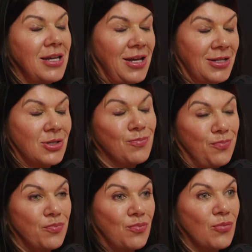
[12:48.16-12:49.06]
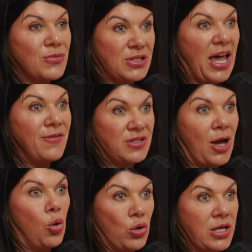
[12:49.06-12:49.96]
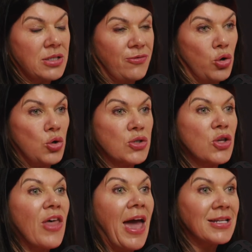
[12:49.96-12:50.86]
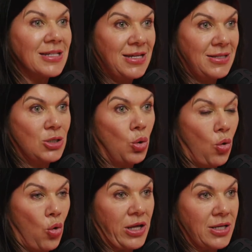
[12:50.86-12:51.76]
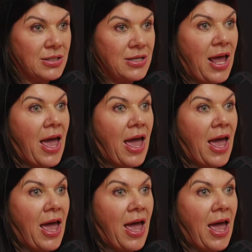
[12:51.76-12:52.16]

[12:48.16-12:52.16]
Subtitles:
it saves that audience for you. So that is your audience.